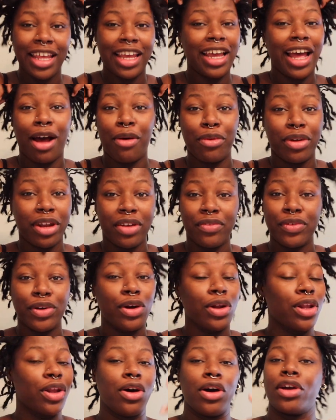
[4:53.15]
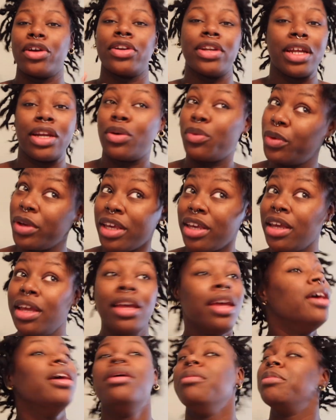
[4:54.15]
think I will never go longer than a week
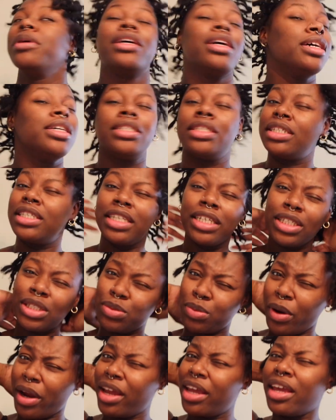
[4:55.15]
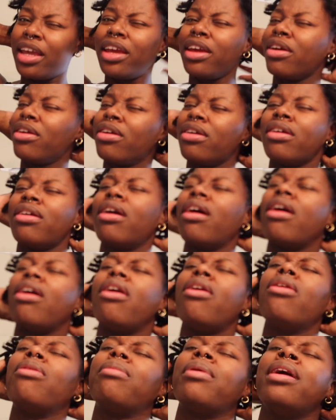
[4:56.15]
because this right here,
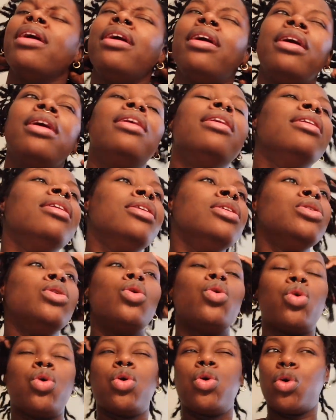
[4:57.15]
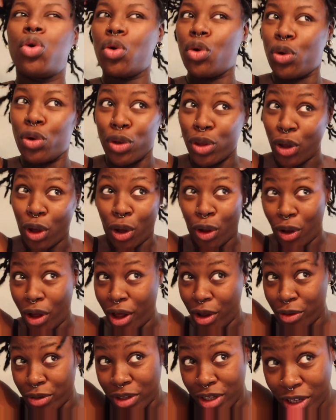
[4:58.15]
oh, y'all, I
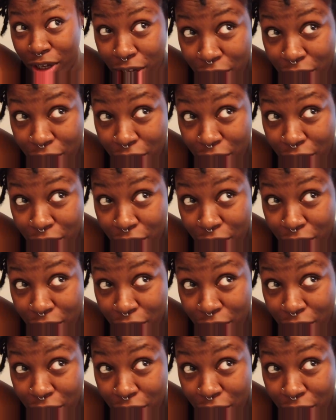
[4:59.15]
don't think I